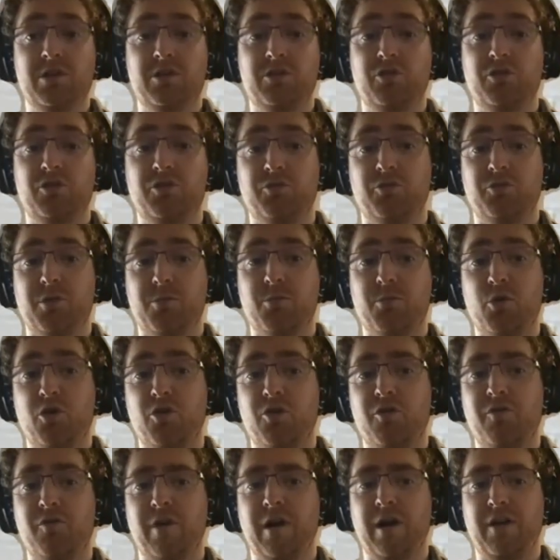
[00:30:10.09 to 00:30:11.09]
could
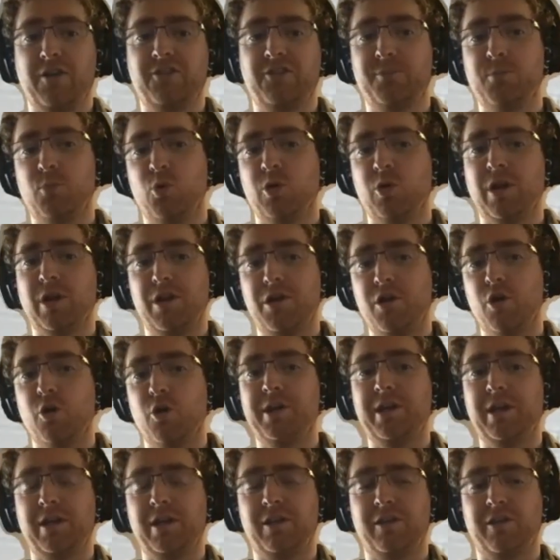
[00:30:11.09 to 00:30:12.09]
remove a small
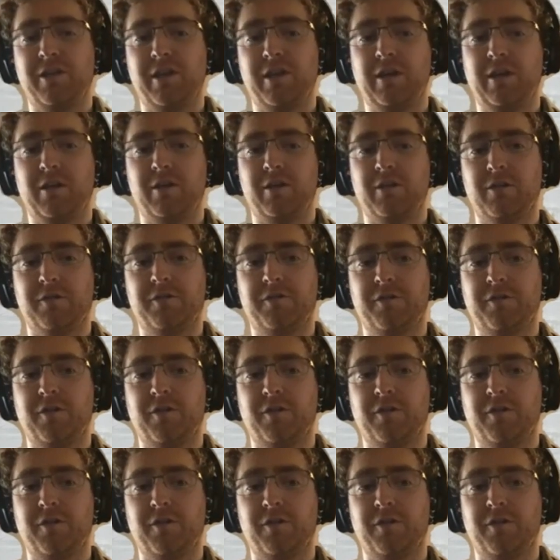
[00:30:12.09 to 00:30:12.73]
annoying thing